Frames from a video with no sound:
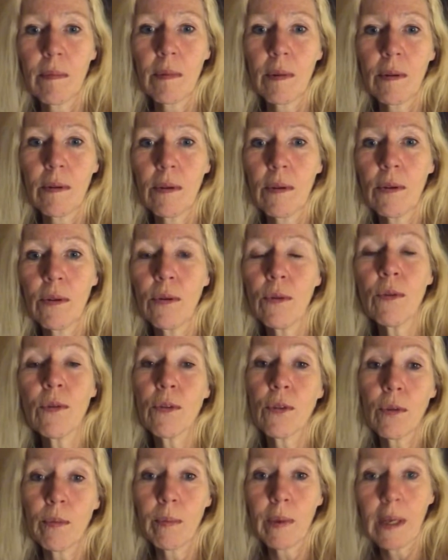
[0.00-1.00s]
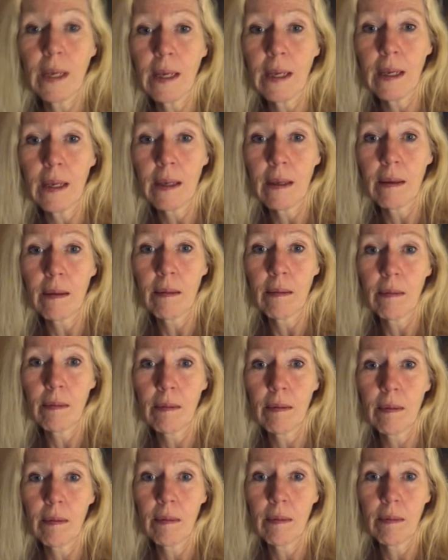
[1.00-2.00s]
used to be
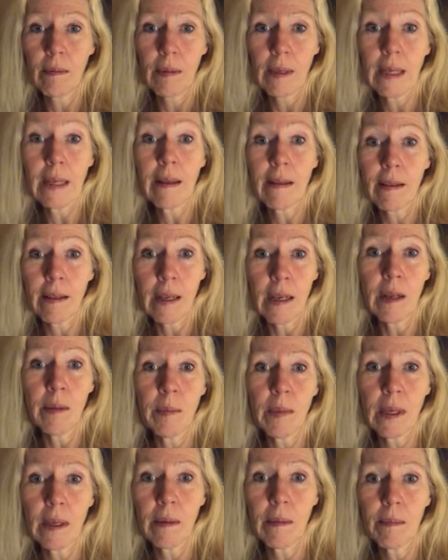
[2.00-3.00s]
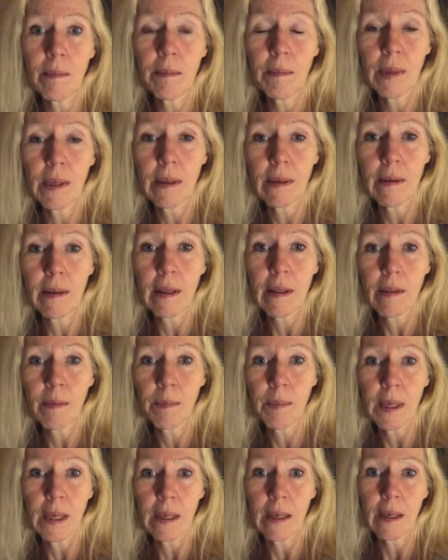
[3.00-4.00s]
in cinema but has
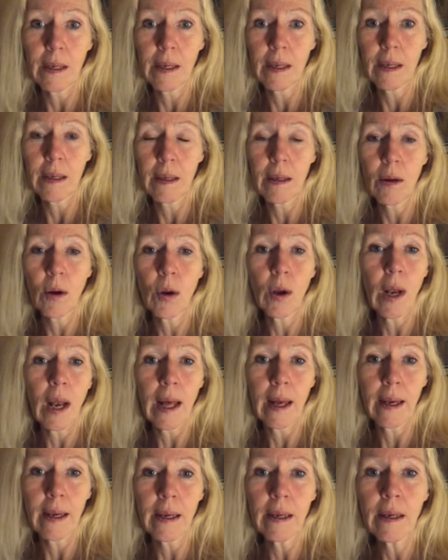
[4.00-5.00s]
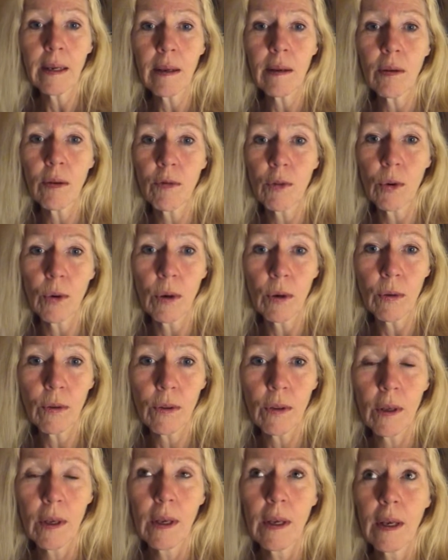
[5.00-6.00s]
been online, of
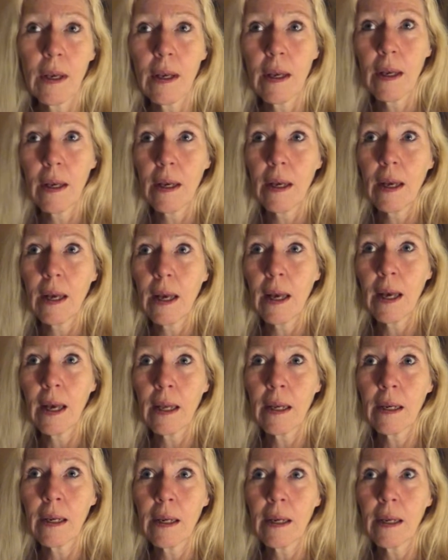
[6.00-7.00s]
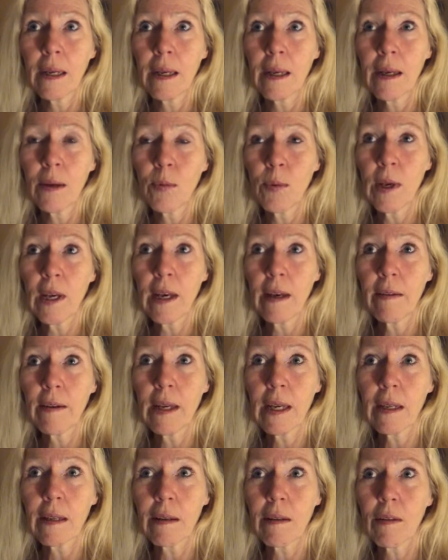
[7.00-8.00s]
course. And we have
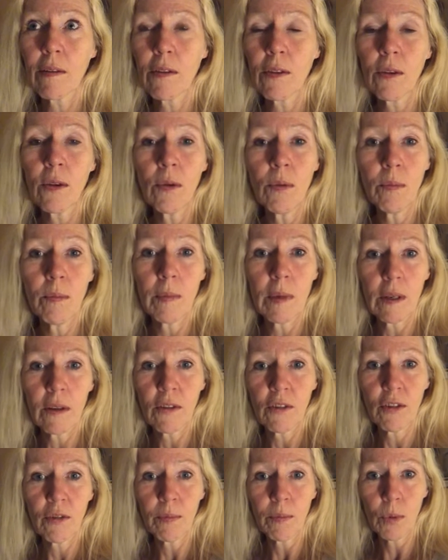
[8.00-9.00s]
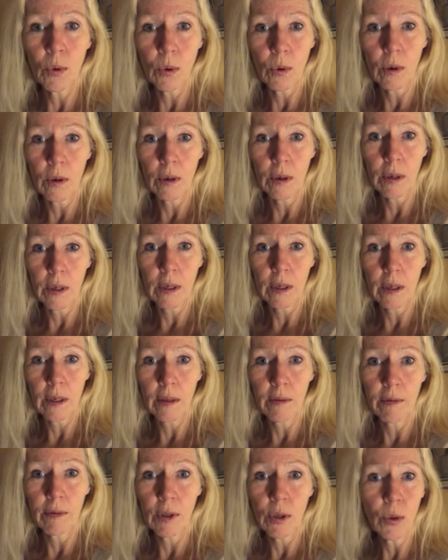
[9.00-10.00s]
got so much
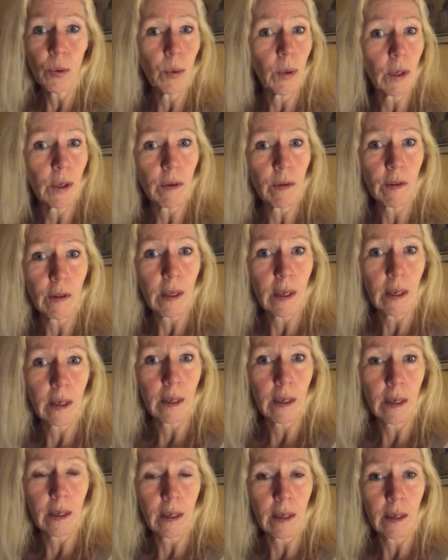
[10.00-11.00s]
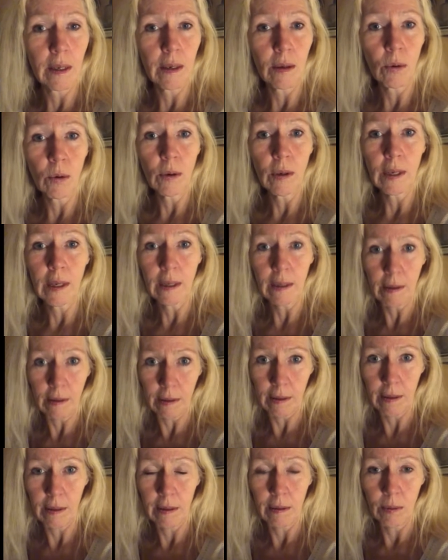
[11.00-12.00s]
more viewers and
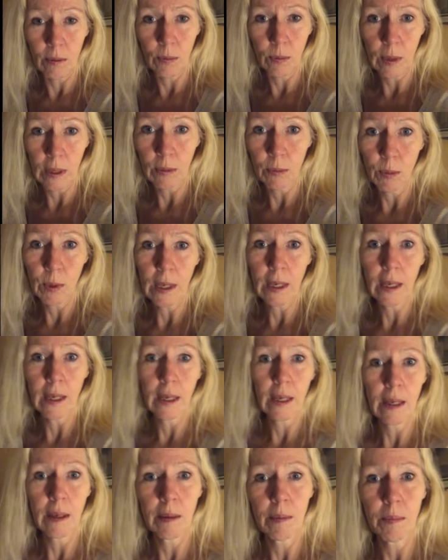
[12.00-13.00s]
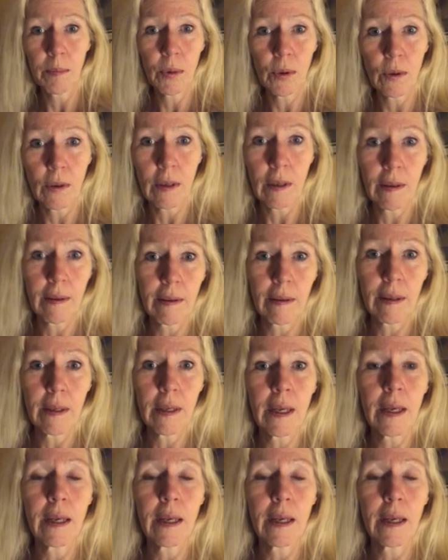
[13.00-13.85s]
audience when we put it